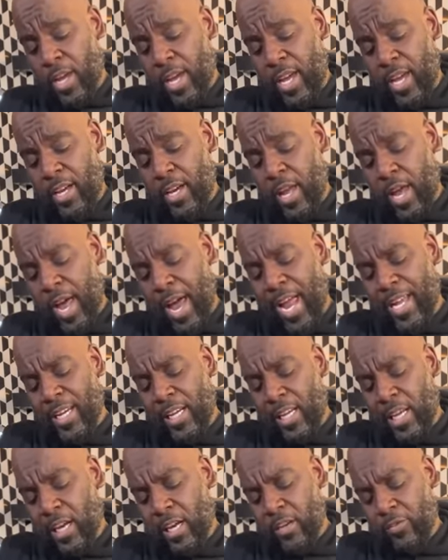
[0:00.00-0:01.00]
And I
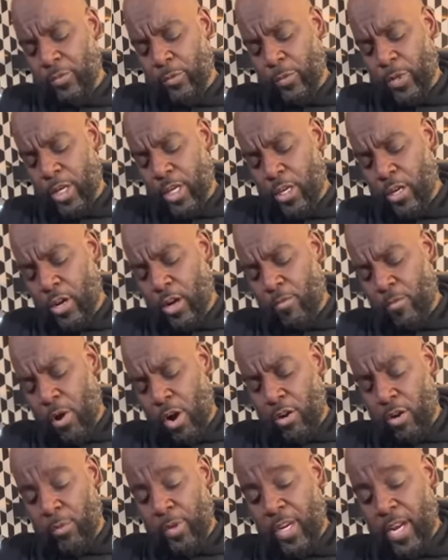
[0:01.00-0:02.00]
love when a
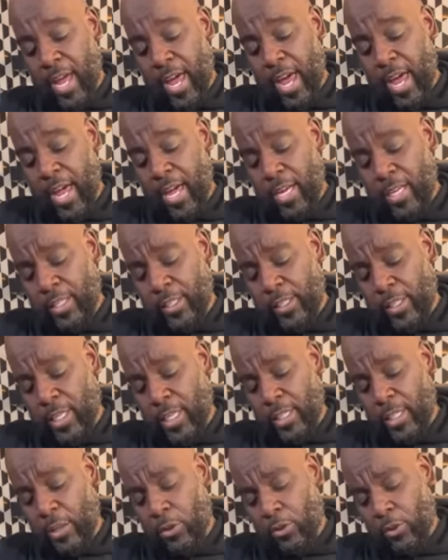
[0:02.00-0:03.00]
margarita has a
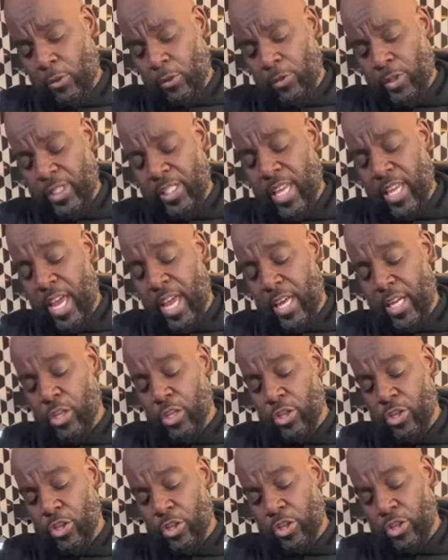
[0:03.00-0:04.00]
little
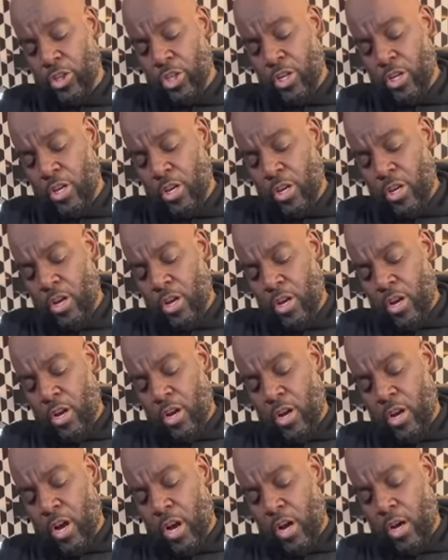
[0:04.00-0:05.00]
tinge
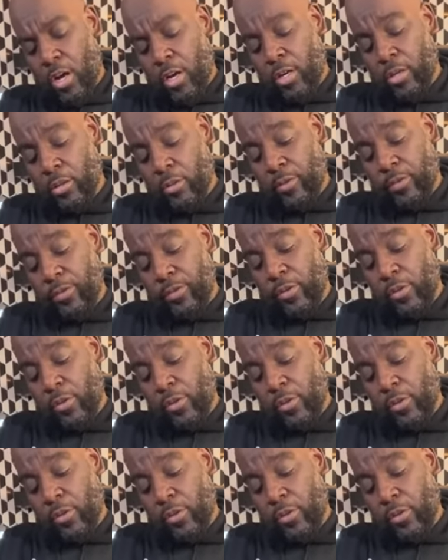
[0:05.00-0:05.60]
of